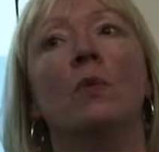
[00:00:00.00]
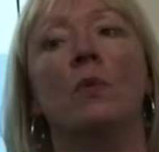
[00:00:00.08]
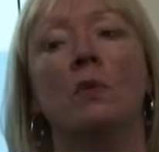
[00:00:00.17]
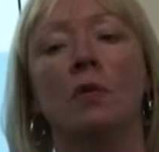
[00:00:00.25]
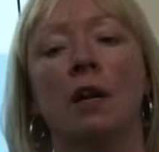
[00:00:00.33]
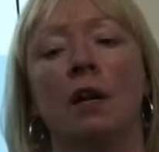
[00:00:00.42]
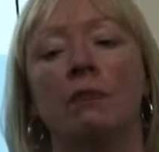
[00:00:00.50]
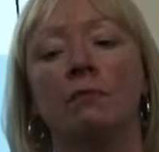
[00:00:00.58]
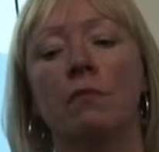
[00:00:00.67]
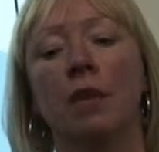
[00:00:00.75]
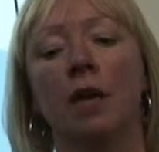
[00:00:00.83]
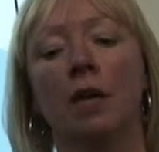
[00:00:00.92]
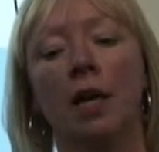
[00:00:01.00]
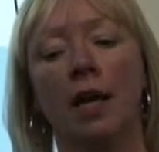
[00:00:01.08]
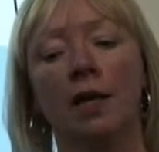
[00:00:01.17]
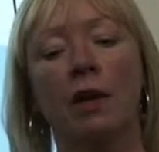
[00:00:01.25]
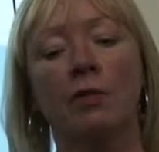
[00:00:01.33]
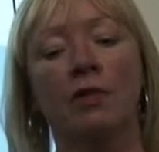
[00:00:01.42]
was,
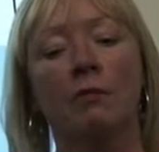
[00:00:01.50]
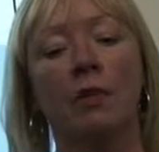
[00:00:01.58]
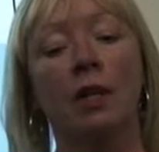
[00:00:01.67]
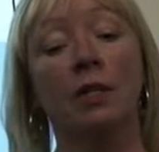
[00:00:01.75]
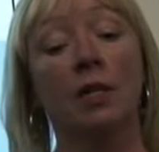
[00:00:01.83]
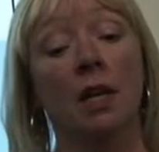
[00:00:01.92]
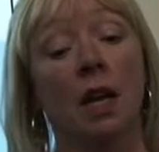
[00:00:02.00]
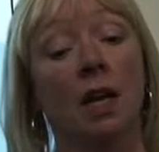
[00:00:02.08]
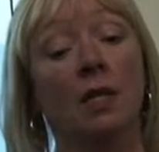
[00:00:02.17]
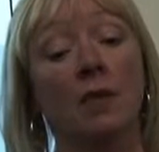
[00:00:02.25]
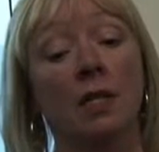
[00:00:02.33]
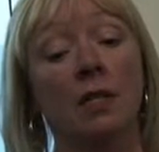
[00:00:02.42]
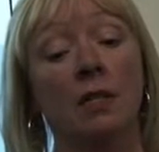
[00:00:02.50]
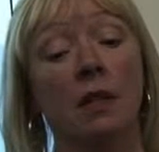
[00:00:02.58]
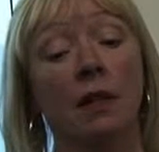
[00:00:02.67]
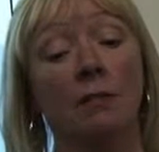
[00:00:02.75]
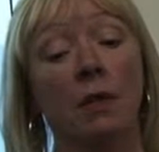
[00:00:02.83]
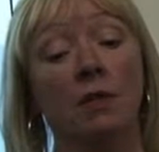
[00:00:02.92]
again, Health in Mind, and it was
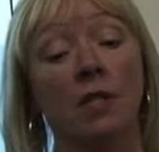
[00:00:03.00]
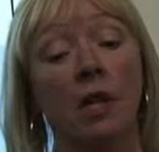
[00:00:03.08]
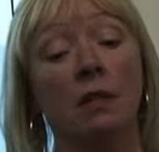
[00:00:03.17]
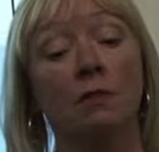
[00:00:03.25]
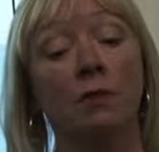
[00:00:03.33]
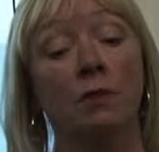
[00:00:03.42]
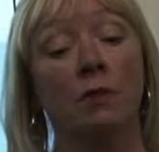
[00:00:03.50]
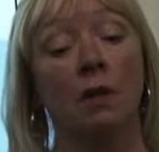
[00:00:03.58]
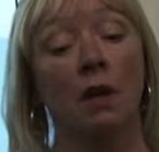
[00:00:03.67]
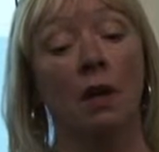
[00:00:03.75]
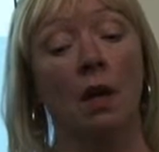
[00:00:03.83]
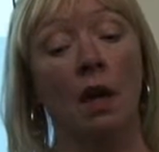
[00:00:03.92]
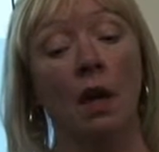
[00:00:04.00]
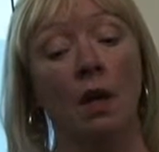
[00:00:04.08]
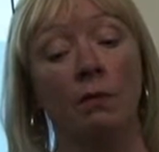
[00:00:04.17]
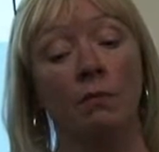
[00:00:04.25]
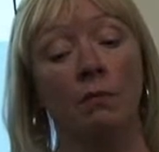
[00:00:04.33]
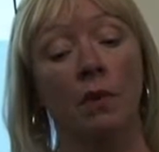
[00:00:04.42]
a male telephone
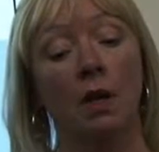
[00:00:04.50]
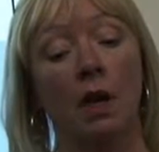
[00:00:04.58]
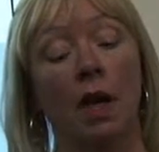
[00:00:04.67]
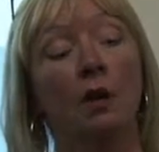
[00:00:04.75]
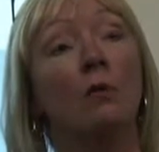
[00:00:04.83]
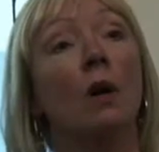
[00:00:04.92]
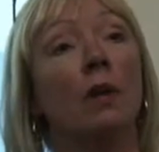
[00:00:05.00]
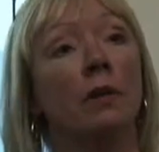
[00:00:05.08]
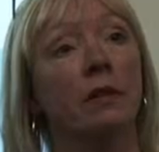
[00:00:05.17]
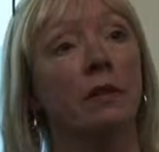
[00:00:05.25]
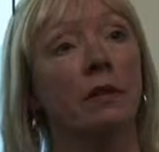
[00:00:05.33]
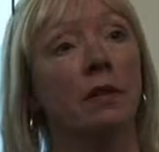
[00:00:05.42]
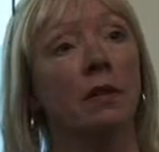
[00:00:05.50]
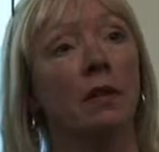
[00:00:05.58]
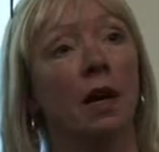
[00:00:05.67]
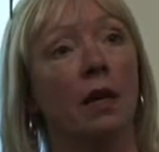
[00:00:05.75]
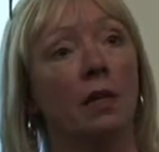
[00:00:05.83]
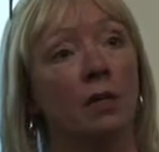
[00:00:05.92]
helpline,
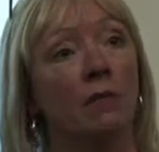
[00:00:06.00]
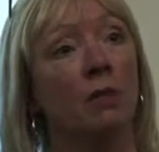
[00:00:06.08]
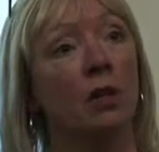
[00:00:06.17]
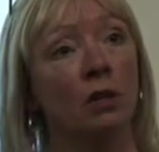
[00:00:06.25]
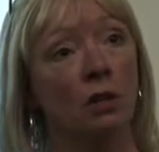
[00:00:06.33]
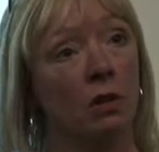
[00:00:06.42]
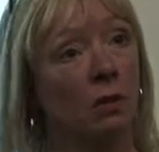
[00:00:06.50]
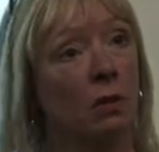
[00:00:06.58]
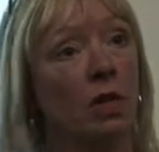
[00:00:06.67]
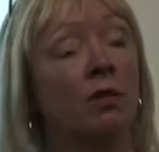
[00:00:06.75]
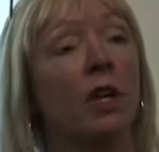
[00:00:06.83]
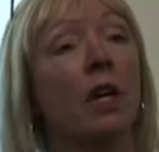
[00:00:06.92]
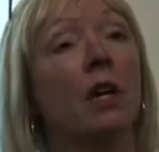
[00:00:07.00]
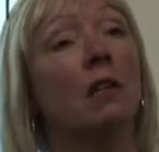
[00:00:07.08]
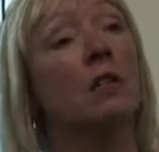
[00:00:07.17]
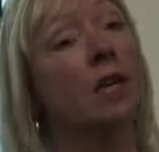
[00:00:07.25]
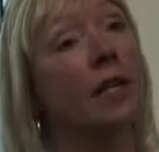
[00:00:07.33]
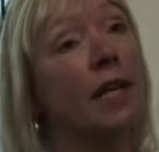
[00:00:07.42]
and it's been going great
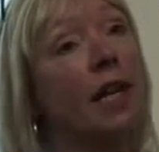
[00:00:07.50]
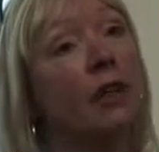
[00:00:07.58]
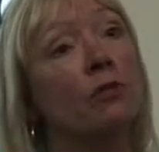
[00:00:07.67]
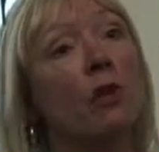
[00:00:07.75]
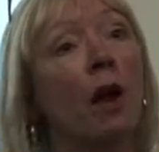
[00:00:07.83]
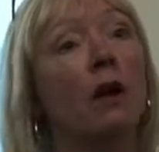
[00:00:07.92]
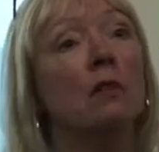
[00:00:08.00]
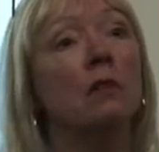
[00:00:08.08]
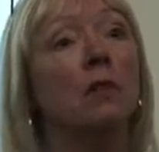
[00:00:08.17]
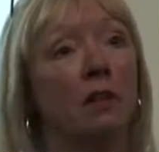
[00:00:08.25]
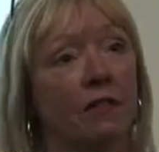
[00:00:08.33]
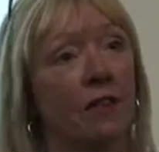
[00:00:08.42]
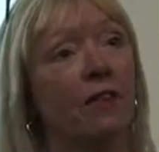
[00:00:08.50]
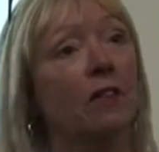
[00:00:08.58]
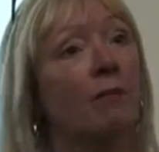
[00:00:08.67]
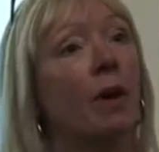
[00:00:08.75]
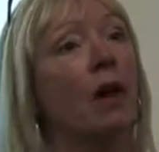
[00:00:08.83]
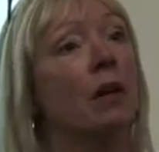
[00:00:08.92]
guns. And again, RAL are
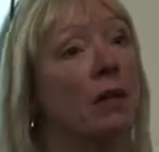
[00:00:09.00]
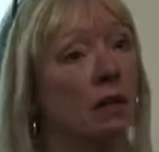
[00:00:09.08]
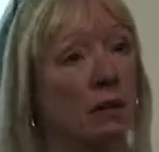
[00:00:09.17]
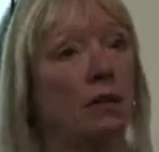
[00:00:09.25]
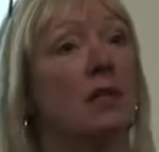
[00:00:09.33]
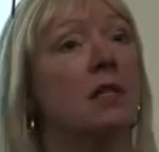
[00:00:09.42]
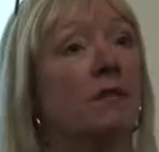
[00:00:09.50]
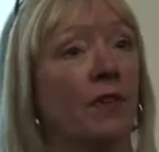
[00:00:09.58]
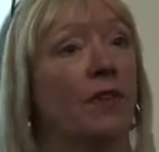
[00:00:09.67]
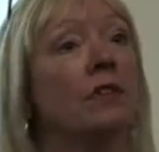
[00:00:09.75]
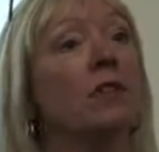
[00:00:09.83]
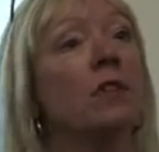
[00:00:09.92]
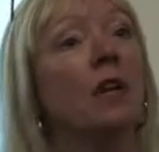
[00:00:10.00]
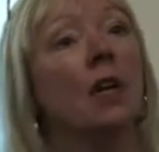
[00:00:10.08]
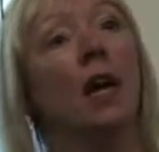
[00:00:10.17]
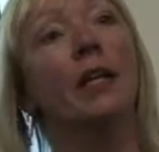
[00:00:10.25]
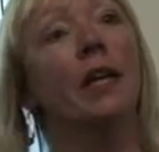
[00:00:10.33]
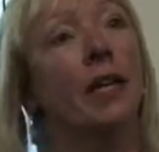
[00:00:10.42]
funded by this fund,
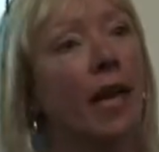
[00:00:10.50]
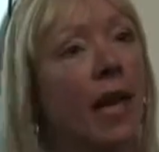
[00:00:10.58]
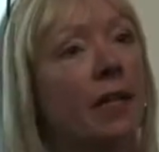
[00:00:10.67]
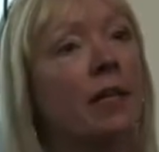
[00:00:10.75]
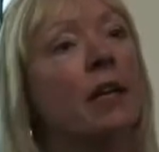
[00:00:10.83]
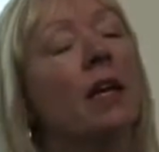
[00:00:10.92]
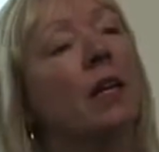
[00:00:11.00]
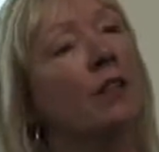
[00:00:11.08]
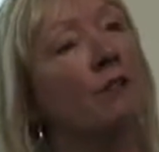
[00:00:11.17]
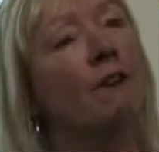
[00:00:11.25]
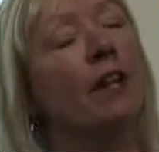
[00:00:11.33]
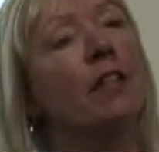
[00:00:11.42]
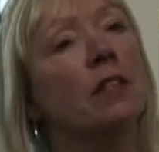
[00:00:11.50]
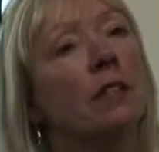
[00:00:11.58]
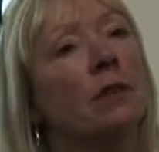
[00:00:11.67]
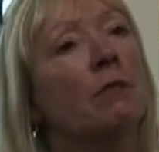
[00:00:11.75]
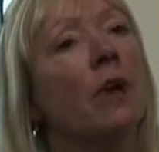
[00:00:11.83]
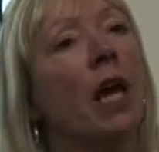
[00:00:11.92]
and again, the
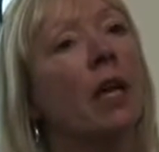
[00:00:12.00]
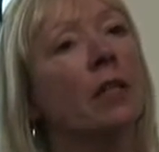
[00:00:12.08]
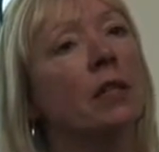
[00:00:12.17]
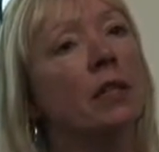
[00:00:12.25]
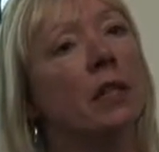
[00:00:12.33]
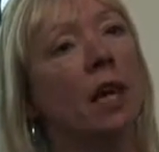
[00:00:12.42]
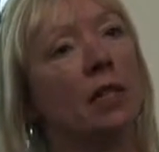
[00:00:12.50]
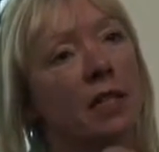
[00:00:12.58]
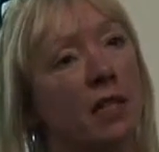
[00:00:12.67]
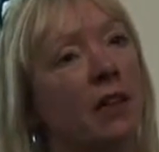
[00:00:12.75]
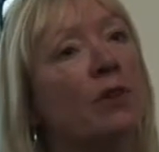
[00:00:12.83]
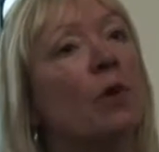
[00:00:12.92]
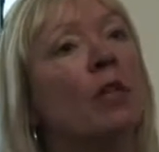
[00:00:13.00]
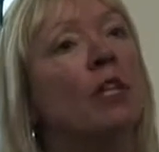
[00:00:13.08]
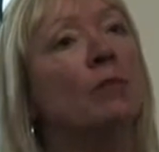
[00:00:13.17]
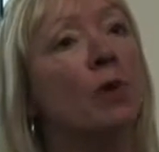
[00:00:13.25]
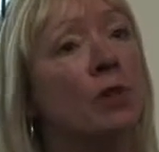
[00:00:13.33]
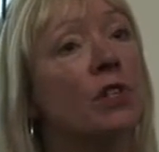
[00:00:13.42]
finding that men, and there's another one
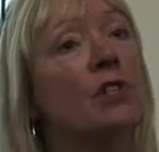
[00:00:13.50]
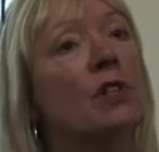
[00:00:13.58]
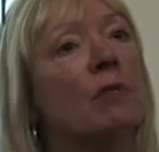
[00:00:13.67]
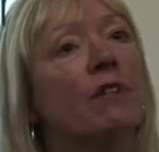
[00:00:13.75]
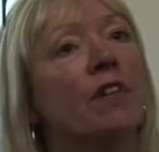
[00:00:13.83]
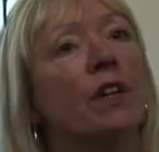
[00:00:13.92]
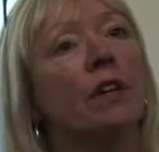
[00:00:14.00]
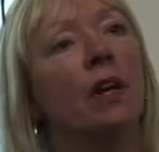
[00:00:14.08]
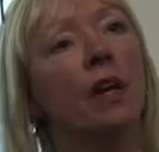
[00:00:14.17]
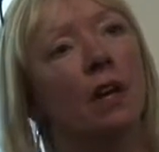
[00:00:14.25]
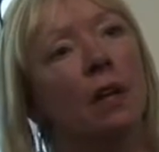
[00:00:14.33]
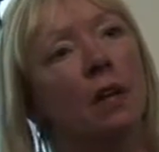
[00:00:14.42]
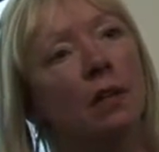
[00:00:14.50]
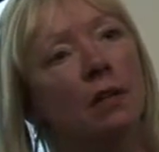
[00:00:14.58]
in the Borders that we're funding,